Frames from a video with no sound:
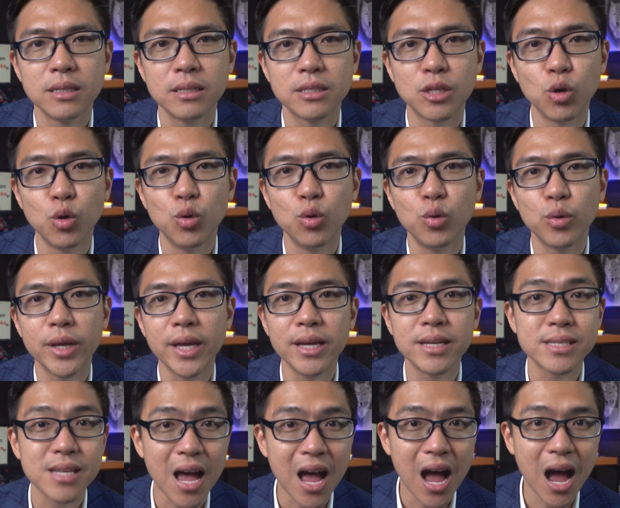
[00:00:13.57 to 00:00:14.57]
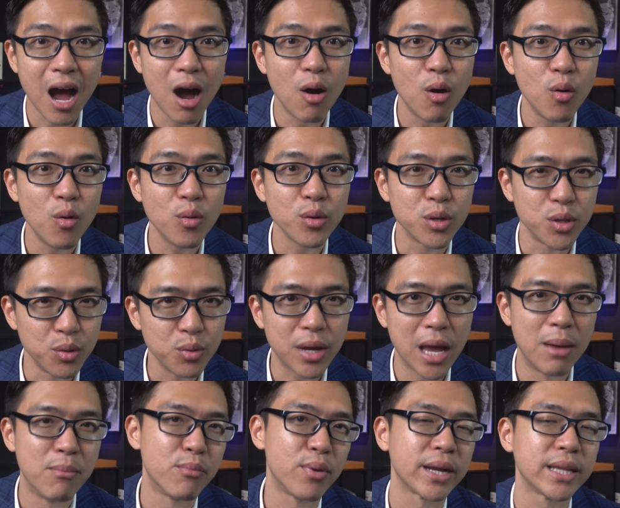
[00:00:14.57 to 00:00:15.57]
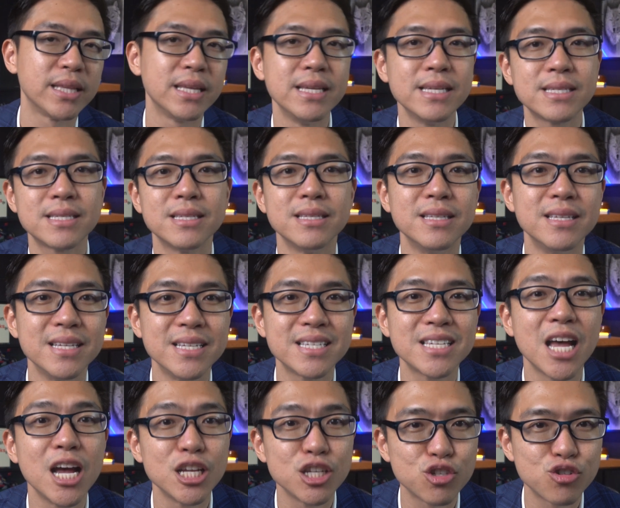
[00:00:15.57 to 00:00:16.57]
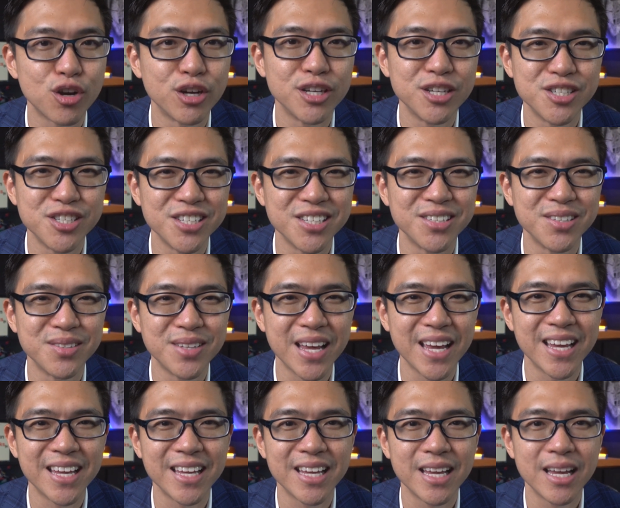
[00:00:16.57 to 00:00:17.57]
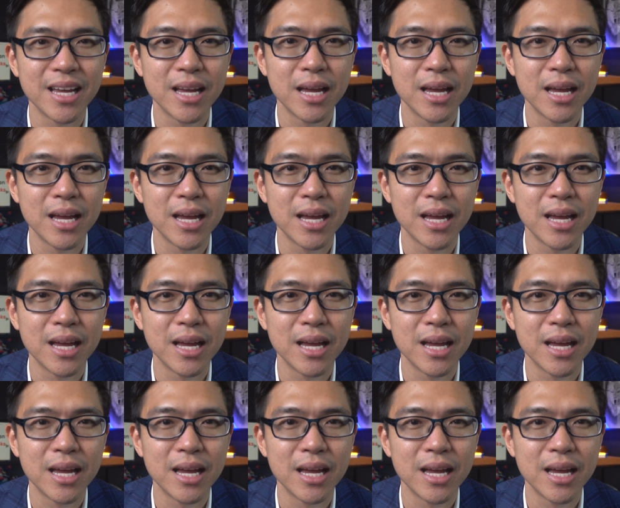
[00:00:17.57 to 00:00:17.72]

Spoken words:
So here is how you can practice this strategy today.